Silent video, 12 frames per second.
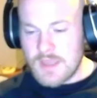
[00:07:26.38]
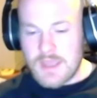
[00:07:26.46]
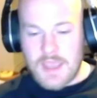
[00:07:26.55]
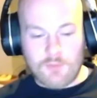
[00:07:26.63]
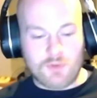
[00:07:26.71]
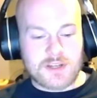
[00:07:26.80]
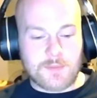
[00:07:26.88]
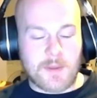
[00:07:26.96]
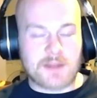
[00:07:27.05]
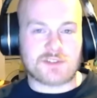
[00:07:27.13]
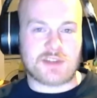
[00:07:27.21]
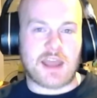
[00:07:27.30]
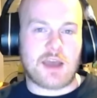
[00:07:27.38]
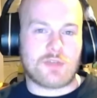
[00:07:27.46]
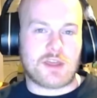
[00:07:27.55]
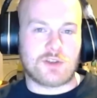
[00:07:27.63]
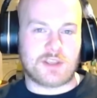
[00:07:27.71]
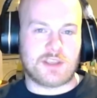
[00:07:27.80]
It really depends on how
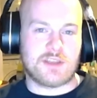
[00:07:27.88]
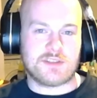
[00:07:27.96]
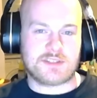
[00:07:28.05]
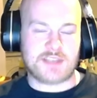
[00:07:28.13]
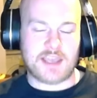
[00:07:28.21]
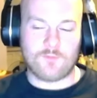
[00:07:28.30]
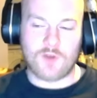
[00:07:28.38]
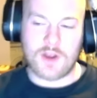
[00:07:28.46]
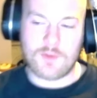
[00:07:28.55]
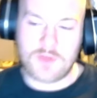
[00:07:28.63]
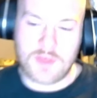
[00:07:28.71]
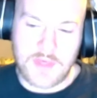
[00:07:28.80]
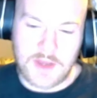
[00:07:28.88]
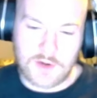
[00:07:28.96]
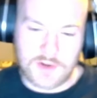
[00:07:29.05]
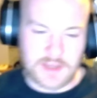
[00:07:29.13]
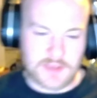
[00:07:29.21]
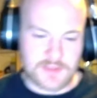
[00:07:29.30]
they're looking at this game, right? Whether they're
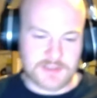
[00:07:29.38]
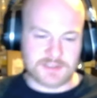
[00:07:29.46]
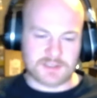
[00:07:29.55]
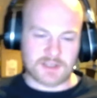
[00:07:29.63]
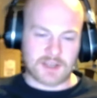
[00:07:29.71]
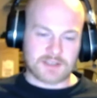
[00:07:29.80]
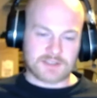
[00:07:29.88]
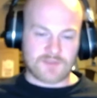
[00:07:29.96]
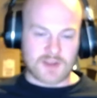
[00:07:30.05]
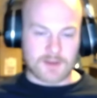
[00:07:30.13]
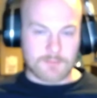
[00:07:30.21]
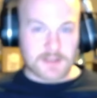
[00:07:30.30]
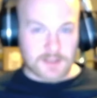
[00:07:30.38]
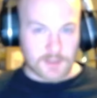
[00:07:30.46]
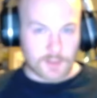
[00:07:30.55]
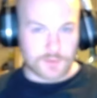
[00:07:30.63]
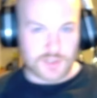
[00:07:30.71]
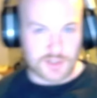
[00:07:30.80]
looking at this as a developmental
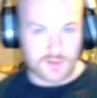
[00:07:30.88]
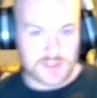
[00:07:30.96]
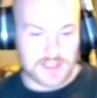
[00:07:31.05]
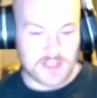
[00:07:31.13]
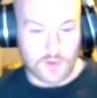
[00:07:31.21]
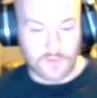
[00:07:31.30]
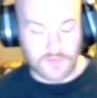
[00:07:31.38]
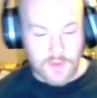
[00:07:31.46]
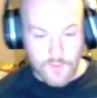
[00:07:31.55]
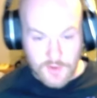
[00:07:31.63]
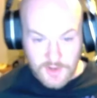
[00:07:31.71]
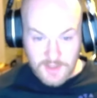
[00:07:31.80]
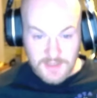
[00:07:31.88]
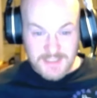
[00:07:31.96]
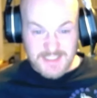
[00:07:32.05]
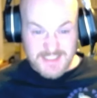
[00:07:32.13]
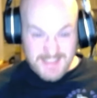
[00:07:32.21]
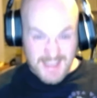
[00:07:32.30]
opportunity or if they want to
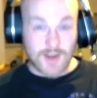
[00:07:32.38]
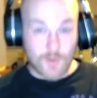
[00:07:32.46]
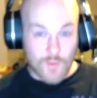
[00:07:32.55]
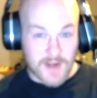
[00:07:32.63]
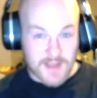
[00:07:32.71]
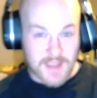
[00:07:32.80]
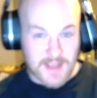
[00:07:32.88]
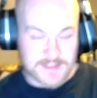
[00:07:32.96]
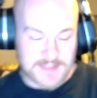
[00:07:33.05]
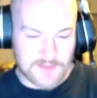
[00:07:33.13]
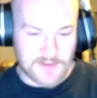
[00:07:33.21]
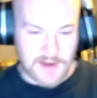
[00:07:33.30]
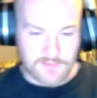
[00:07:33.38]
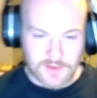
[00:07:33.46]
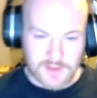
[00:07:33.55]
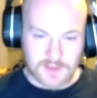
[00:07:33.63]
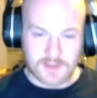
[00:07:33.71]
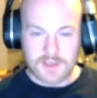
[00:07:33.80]
get a win against South
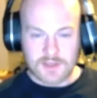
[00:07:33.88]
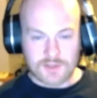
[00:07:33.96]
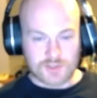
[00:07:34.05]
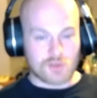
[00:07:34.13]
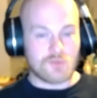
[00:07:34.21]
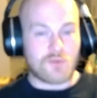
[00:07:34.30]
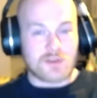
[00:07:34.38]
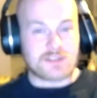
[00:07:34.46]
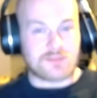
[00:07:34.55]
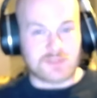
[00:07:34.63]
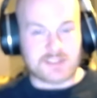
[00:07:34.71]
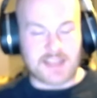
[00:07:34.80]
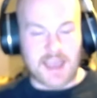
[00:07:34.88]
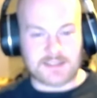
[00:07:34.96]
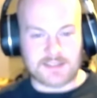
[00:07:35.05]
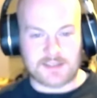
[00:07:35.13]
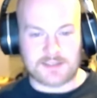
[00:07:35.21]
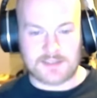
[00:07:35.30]
Africa. Two very different
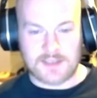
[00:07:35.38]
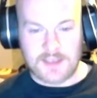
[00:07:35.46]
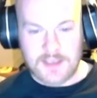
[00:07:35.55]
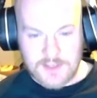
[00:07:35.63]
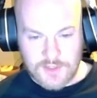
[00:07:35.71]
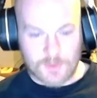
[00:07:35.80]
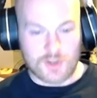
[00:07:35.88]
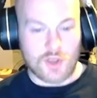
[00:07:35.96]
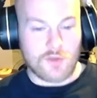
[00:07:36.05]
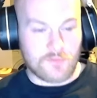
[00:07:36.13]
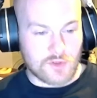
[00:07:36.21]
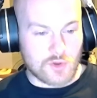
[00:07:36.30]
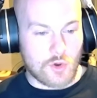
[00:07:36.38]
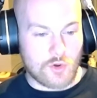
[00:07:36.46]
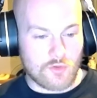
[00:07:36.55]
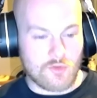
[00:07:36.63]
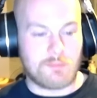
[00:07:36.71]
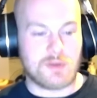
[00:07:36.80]
tactics. You want to go for the
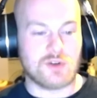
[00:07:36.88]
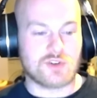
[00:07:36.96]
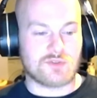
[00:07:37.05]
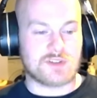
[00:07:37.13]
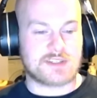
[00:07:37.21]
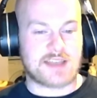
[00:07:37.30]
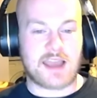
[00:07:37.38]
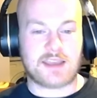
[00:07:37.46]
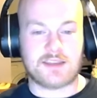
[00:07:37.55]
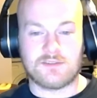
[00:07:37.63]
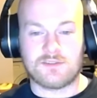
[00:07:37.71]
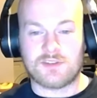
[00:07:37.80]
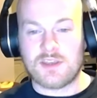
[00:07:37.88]
corner and build your attack and